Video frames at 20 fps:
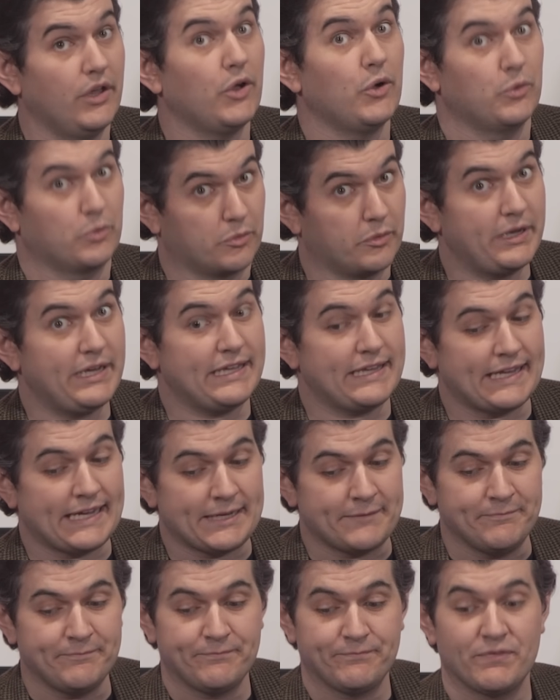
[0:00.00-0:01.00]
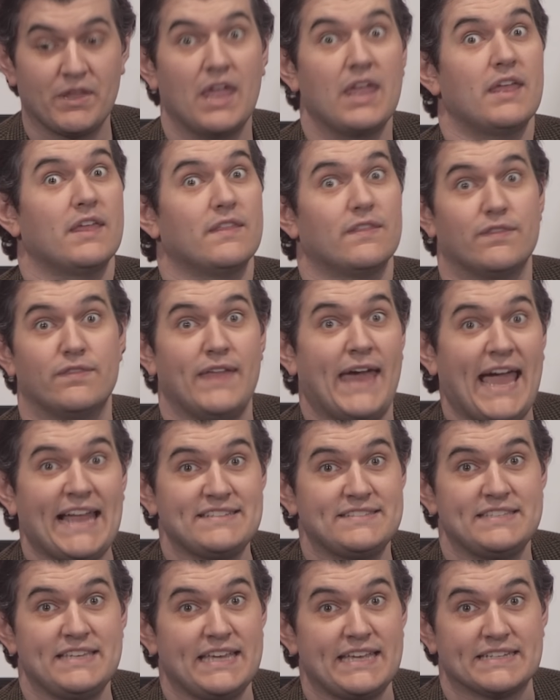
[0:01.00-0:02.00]
No, really,
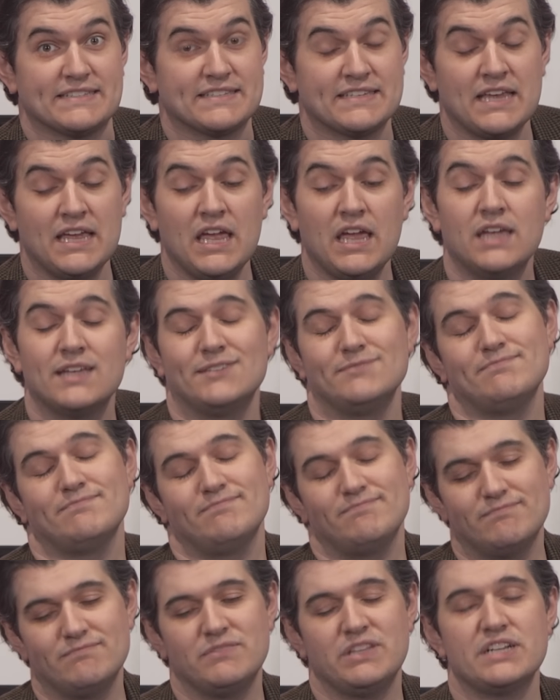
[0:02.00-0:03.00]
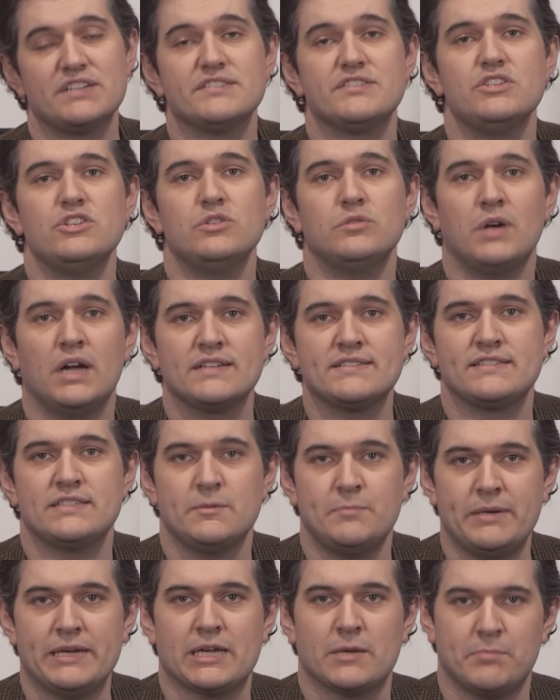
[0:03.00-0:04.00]
that's it. There's nuance
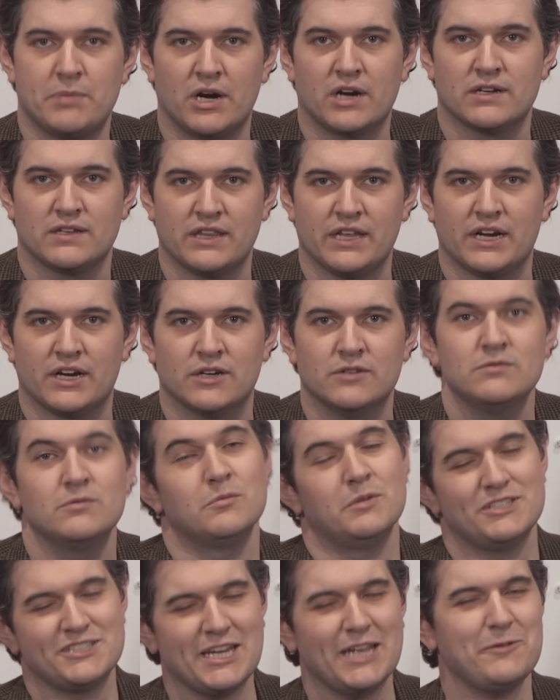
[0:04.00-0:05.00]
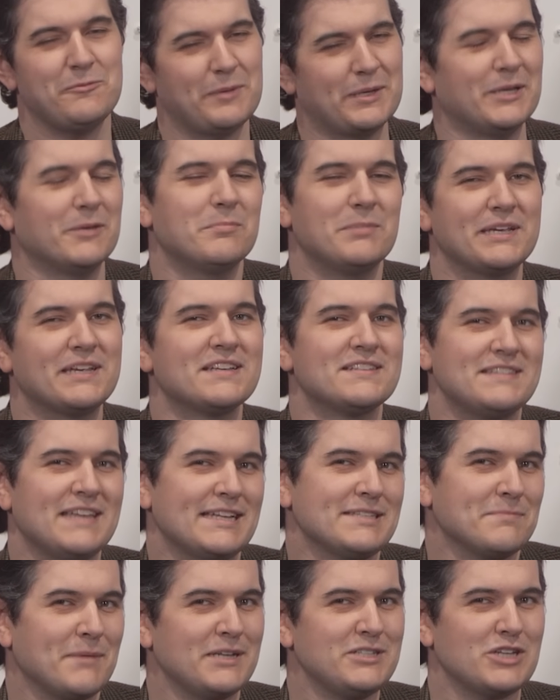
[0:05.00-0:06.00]
to pick apart there, which I will because
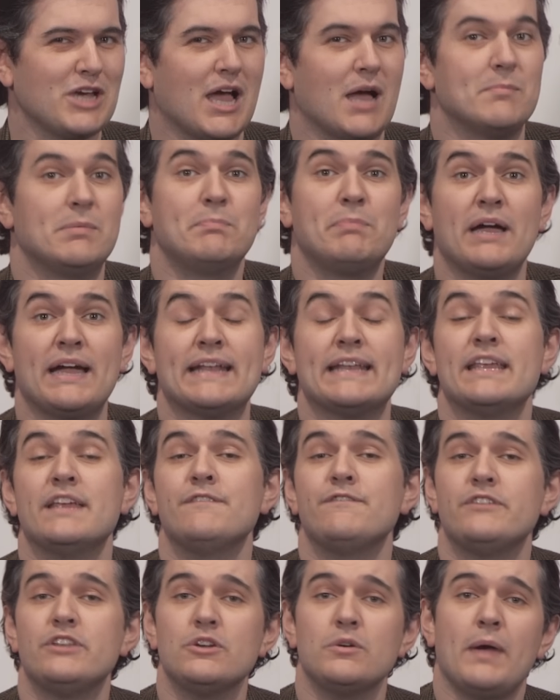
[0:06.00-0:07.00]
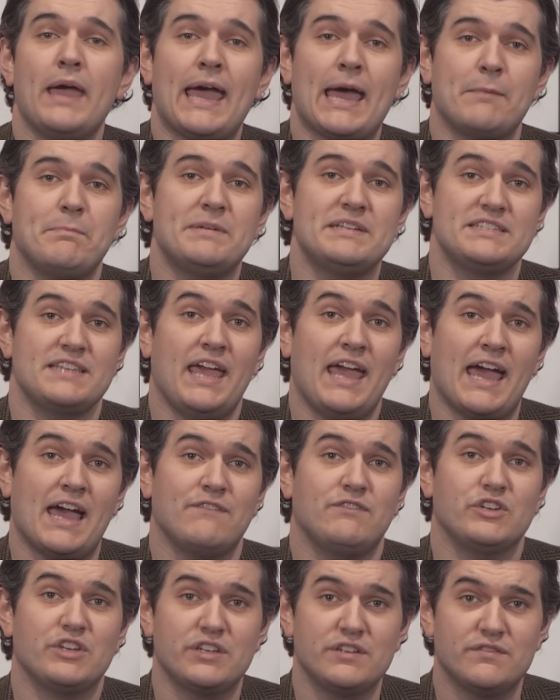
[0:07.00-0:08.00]
that's my job. But if you happen to
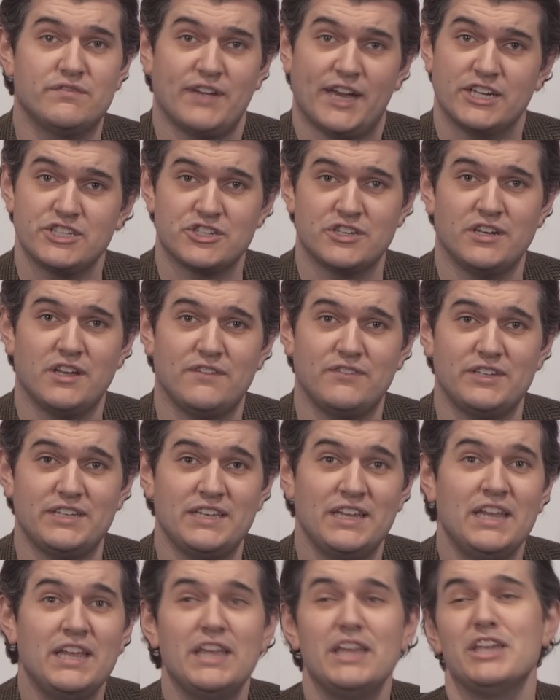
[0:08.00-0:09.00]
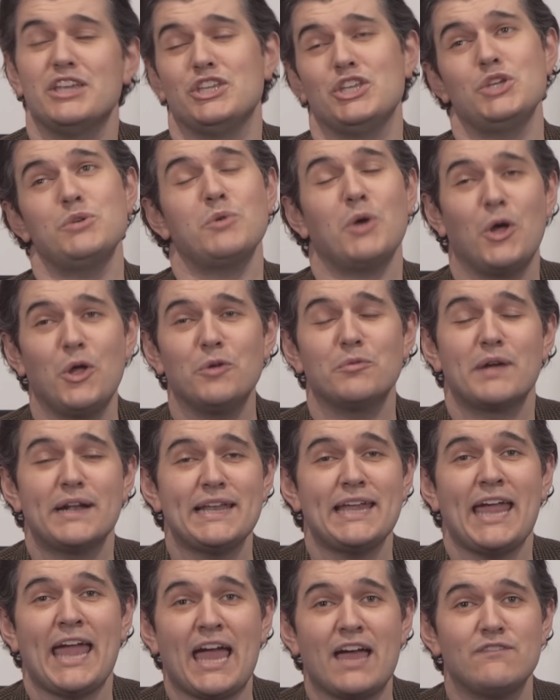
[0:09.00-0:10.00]
have a convection oven, you
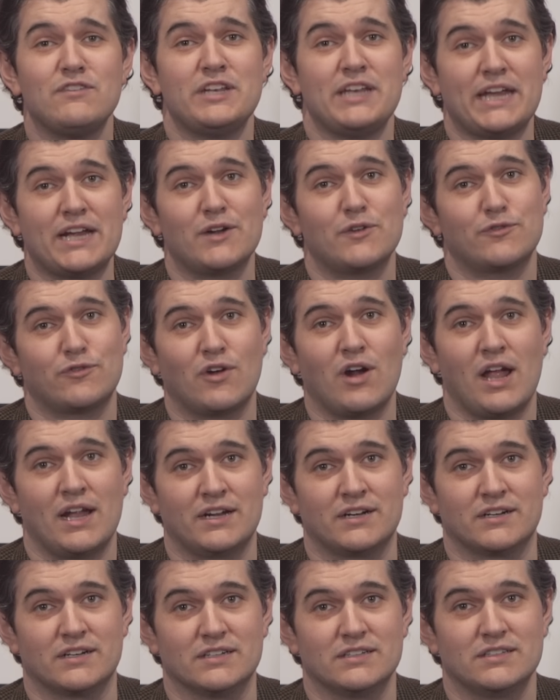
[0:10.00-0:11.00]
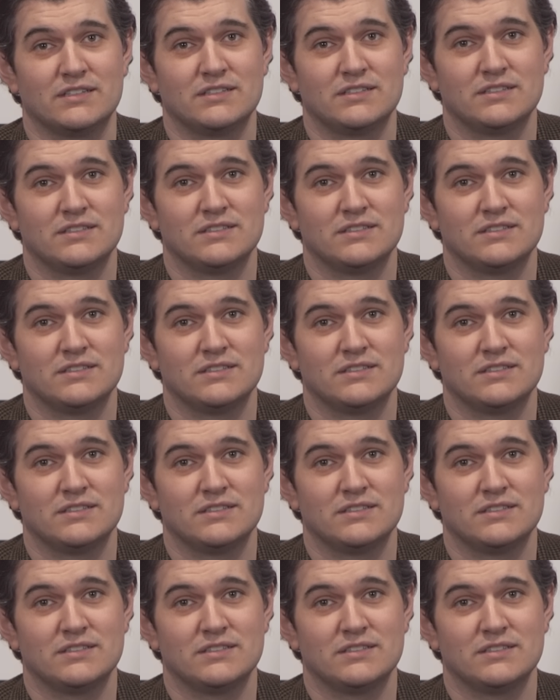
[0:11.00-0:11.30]
already have an air fryer.